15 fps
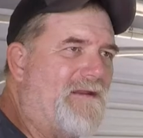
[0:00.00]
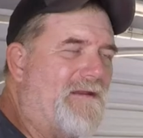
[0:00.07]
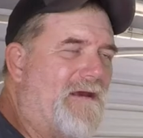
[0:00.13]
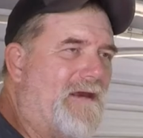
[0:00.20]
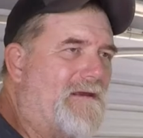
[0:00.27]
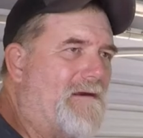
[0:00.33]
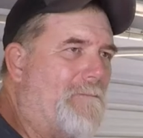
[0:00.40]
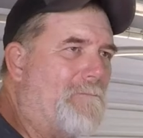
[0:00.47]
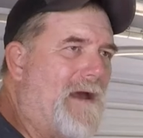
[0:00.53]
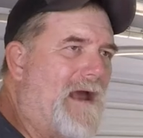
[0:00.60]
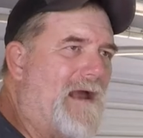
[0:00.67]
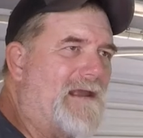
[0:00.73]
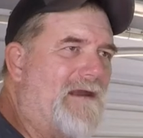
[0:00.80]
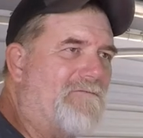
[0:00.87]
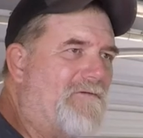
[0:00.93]
and I come
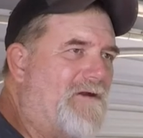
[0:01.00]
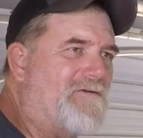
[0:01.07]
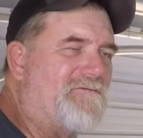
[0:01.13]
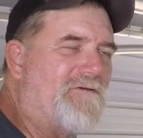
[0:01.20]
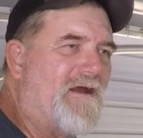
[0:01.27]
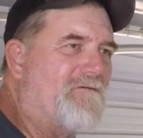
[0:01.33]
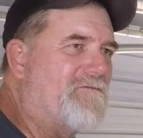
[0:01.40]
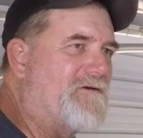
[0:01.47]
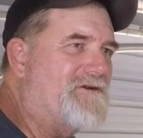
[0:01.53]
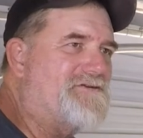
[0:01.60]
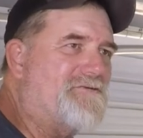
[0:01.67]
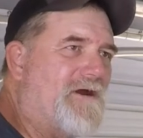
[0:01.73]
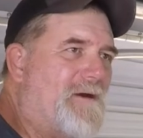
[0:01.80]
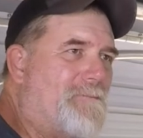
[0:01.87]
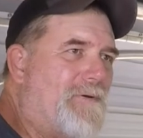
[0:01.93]
back every
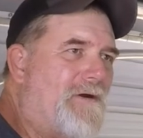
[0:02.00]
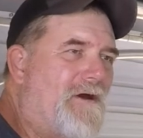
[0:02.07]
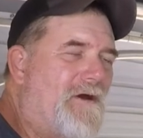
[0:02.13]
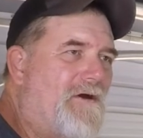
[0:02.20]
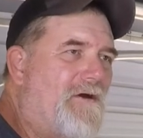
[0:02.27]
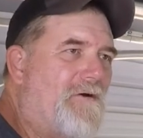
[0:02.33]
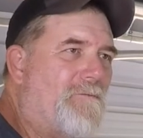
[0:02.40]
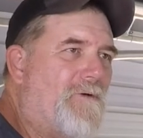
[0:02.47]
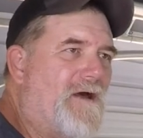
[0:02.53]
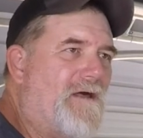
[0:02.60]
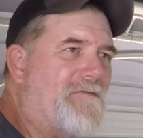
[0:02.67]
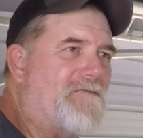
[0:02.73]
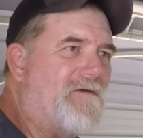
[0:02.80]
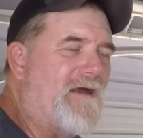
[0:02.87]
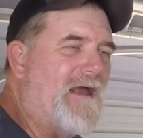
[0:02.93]
trip
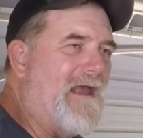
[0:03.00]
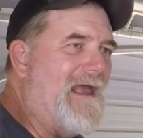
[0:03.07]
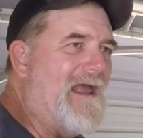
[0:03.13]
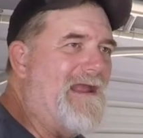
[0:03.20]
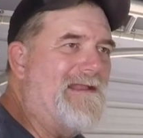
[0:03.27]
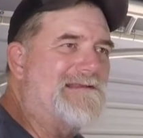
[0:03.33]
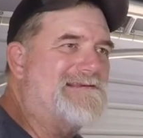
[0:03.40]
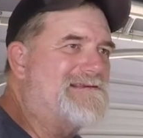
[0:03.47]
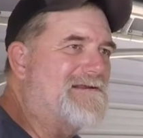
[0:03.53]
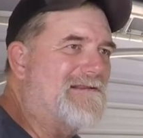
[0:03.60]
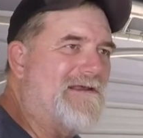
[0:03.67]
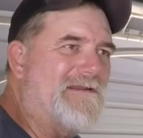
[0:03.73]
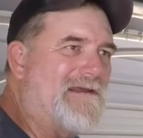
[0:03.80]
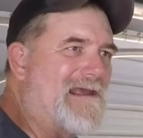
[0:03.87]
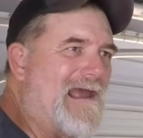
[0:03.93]
with 8
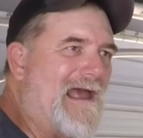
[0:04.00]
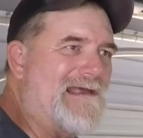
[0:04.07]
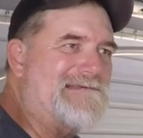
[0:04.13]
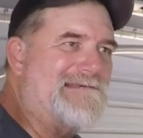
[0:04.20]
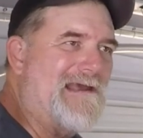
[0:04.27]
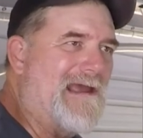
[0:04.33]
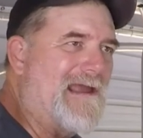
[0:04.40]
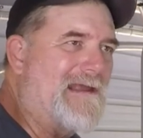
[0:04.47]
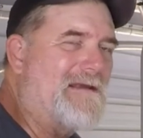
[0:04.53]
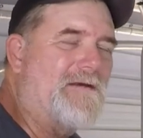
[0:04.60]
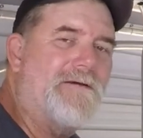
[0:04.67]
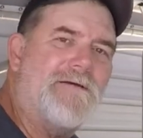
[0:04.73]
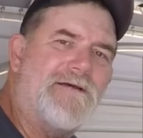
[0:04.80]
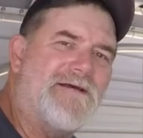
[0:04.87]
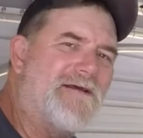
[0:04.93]
still in the gas tank.
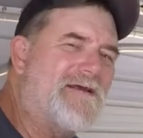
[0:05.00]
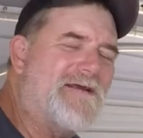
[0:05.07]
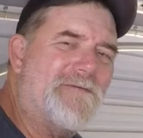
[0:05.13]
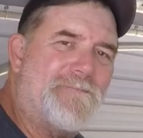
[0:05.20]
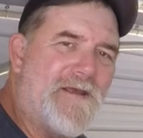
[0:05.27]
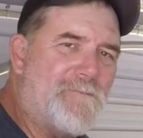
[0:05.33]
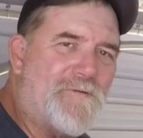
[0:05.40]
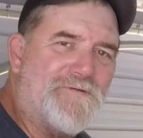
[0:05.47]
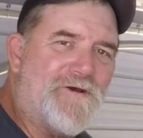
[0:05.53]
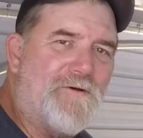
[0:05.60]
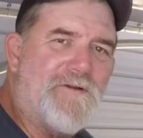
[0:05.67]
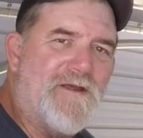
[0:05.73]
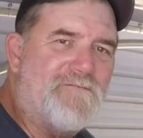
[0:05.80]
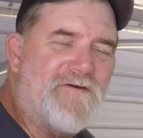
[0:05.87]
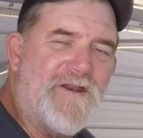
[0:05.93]
People
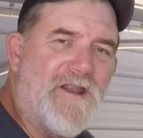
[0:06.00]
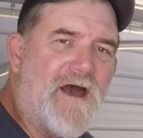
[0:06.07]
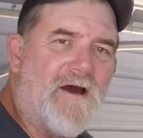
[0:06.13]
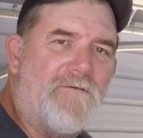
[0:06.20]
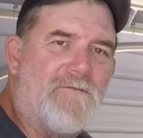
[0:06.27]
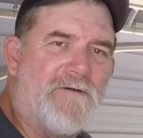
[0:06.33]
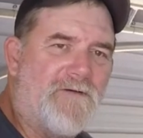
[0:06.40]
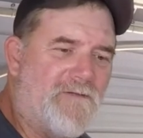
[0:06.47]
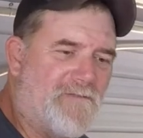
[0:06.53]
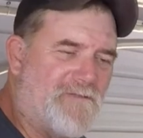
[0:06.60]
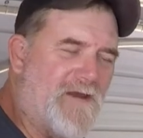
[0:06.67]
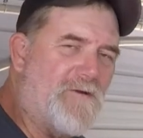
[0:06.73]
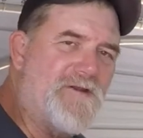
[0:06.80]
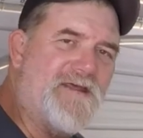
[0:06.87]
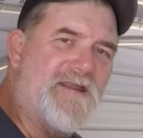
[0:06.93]
don't even know.
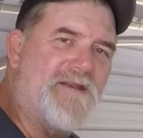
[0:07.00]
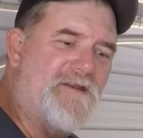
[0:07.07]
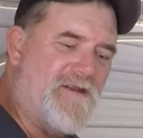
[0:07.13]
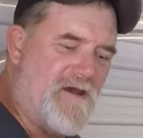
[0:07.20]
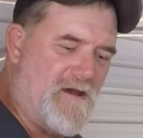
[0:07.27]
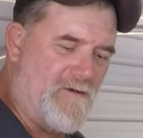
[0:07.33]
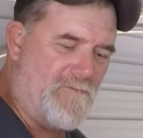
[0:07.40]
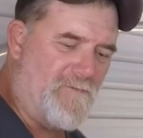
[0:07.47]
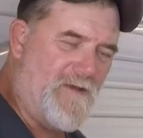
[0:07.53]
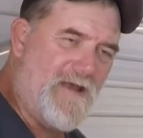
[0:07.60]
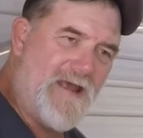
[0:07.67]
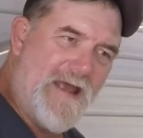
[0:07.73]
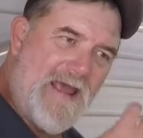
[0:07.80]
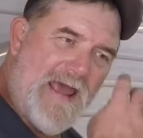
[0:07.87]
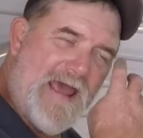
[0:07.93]
They didn't know.
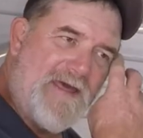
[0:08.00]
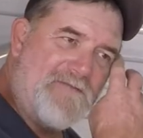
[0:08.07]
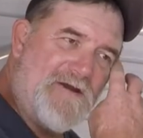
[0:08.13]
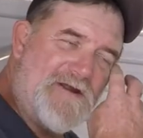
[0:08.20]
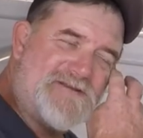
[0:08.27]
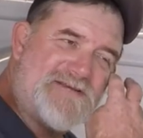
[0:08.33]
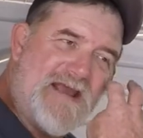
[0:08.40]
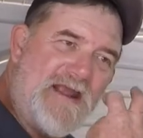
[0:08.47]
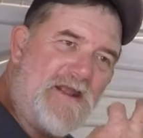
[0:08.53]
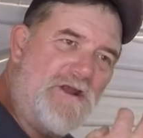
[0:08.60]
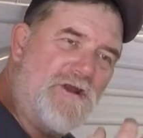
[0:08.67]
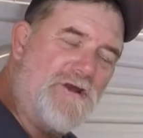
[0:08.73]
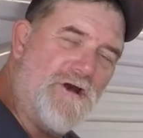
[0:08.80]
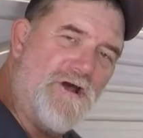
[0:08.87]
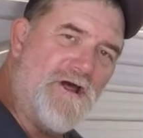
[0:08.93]
And there's a
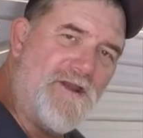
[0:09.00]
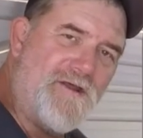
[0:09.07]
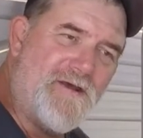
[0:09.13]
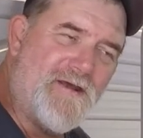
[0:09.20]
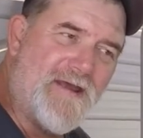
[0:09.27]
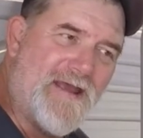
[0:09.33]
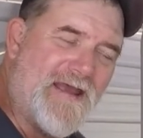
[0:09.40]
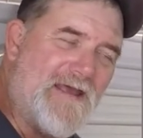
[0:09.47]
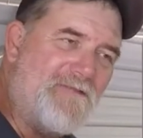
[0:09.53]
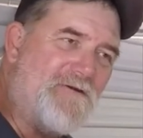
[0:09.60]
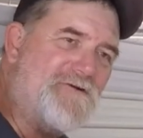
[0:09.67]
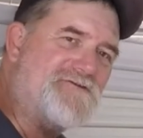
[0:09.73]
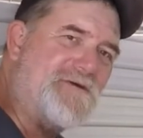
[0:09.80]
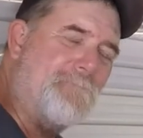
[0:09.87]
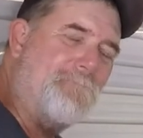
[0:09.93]
good and
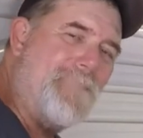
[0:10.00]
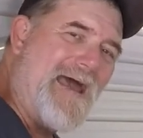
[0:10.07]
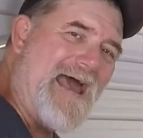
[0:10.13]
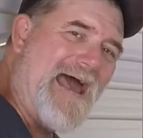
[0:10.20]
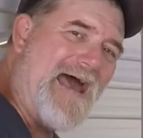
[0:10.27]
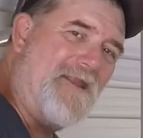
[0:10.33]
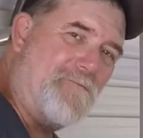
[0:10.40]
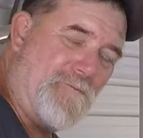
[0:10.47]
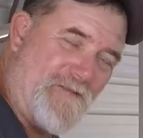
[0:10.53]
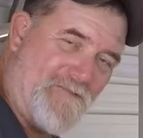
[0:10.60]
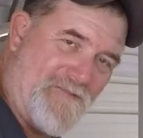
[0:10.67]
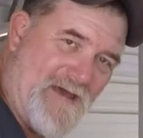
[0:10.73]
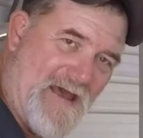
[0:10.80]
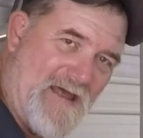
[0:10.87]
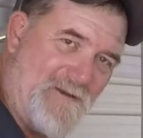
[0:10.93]
there's a bad with
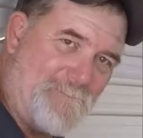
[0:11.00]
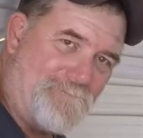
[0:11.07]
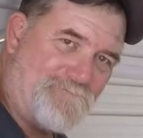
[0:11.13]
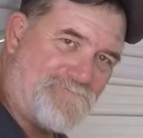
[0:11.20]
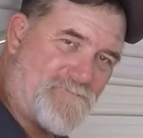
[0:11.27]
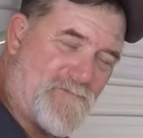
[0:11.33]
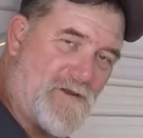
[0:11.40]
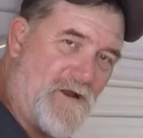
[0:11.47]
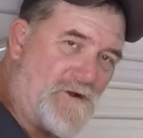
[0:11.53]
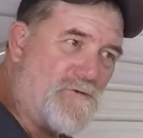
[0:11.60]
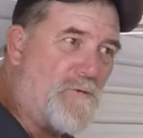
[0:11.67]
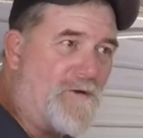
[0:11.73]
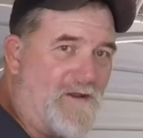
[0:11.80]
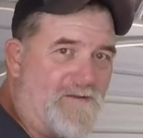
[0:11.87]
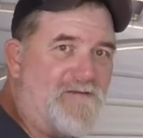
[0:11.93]
that,
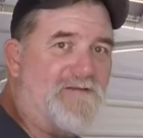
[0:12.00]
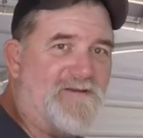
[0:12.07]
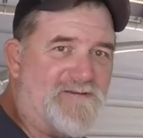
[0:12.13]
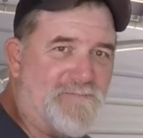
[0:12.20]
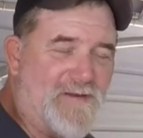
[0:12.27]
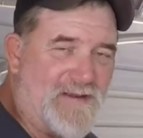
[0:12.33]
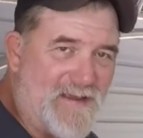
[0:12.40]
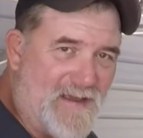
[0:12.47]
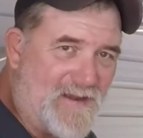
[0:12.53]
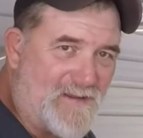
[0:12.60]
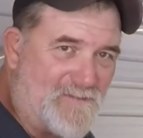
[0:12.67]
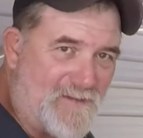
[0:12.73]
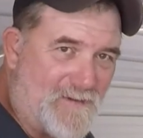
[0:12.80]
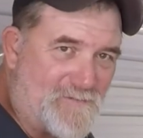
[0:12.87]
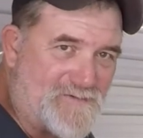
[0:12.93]
according to this mechanic
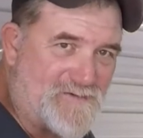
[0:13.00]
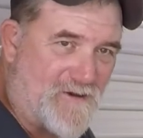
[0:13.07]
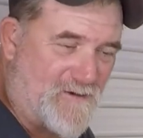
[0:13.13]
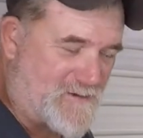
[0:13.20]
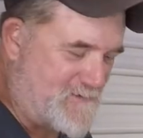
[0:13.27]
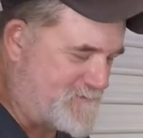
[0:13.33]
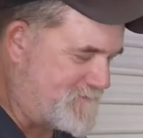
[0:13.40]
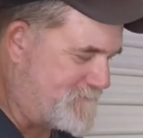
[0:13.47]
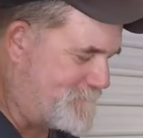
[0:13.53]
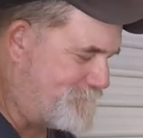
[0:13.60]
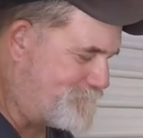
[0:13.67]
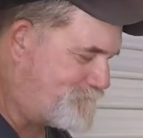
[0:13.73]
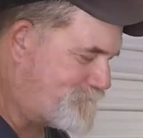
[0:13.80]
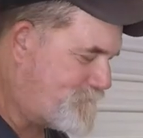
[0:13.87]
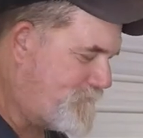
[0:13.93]
that I was talking
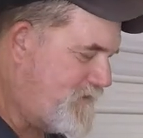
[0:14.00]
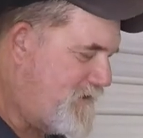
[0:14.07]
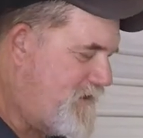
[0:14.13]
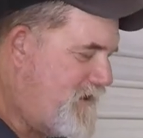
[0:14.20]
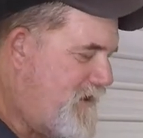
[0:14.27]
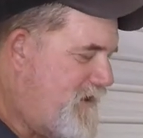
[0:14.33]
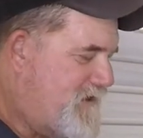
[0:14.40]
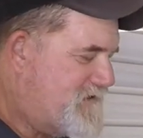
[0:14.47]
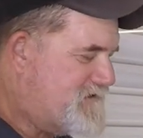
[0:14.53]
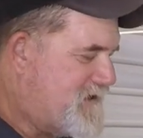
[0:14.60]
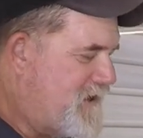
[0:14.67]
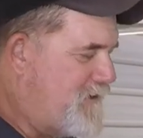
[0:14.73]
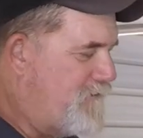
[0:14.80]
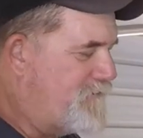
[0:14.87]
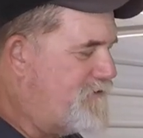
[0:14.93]
to.
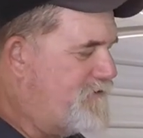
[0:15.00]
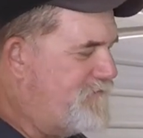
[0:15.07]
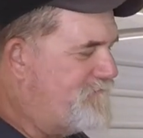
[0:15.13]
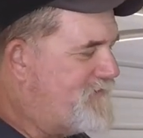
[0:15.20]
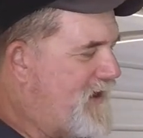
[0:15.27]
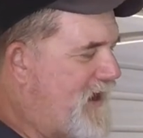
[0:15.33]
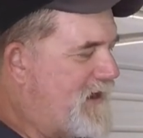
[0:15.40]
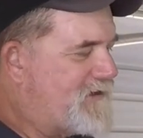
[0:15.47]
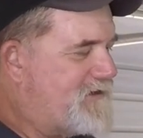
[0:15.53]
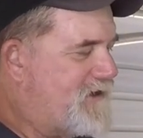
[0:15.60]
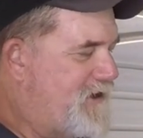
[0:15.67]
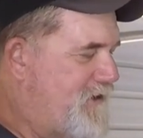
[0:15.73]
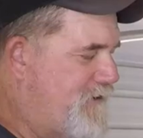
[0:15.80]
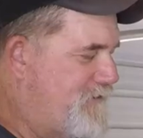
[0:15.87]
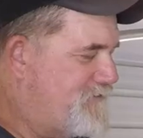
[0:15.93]
So you've got
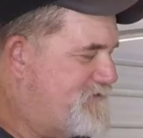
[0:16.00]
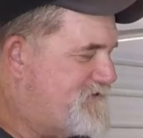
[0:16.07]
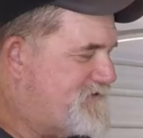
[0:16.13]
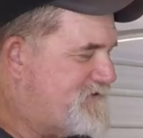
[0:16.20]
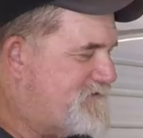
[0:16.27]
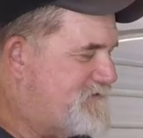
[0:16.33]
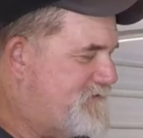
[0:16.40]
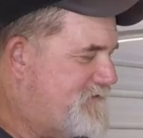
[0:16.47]
codes,